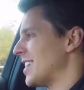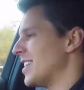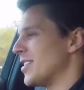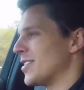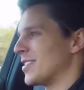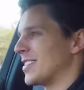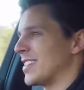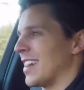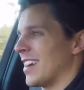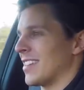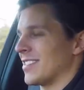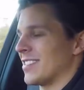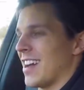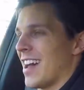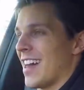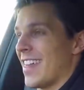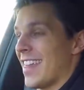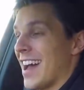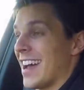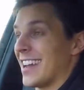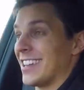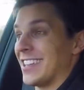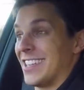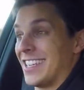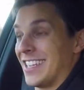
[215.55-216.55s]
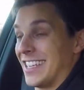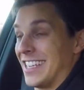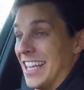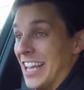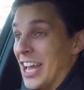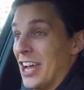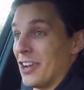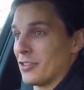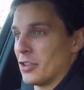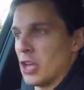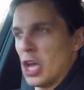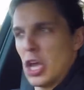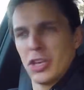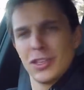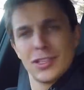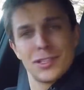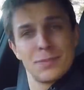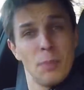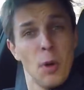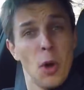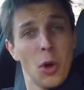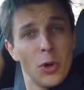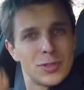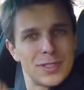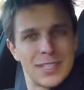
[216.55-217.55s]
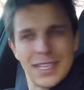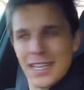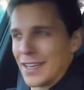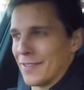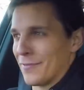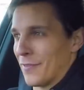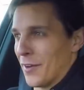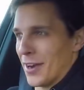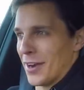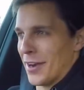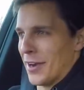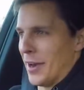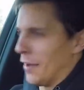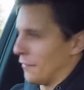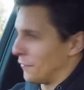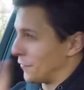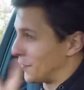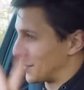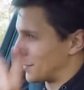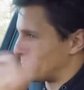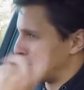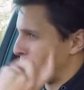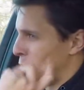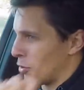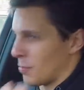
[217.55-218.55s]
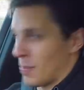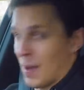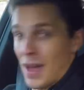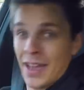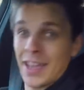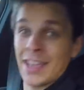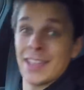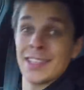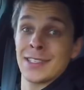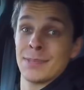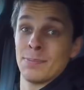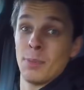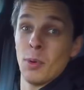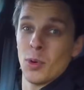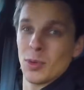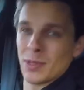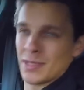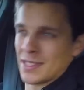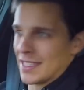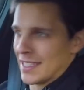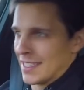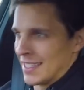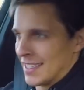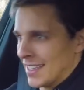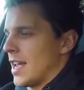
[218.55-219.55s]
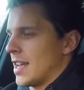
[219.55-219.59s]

looked at it, I was like, that just looks sporty. Funnily enough, the Sportback is sporty.